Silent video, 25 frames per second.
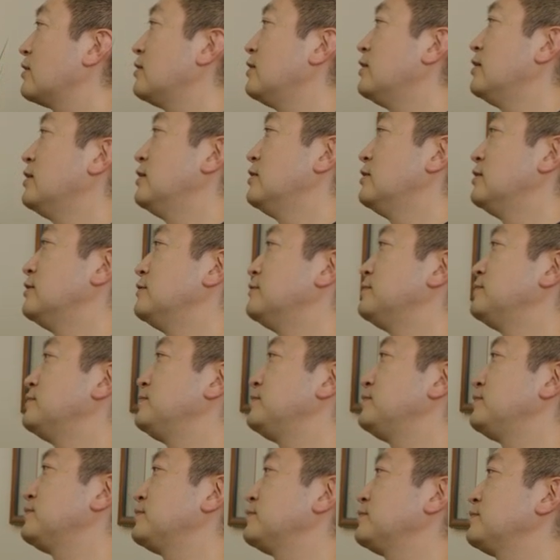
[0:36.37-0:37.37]

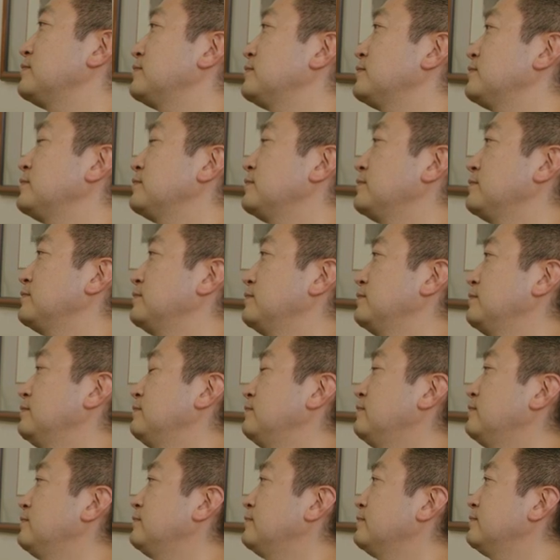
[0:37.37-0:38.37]

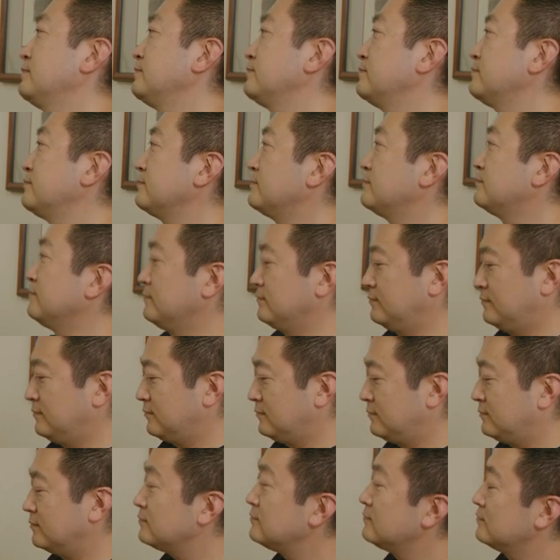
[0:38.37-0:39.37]

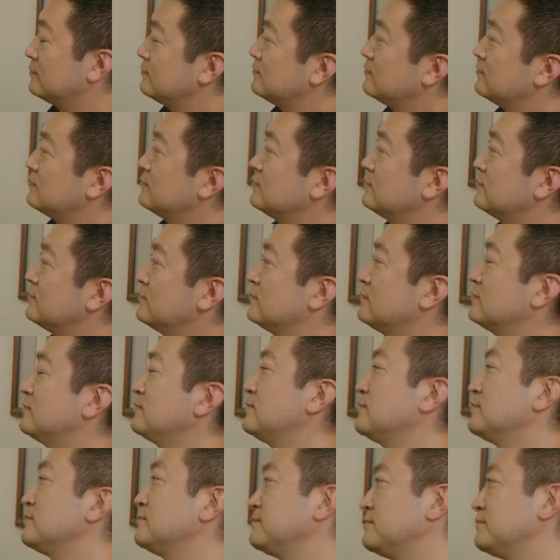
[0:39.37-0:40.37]

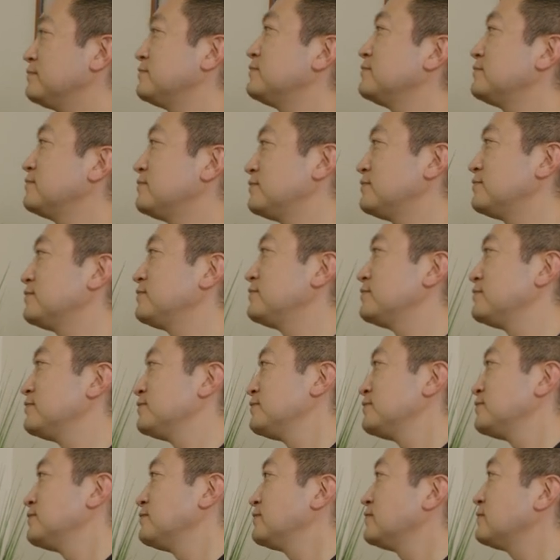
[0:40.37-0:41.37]

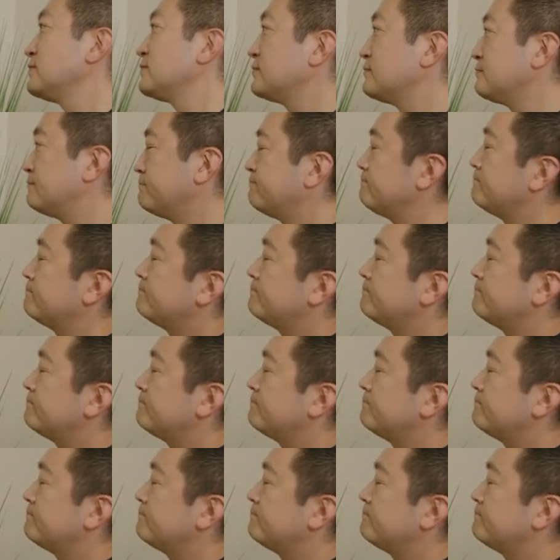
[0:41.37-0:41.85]
(silent)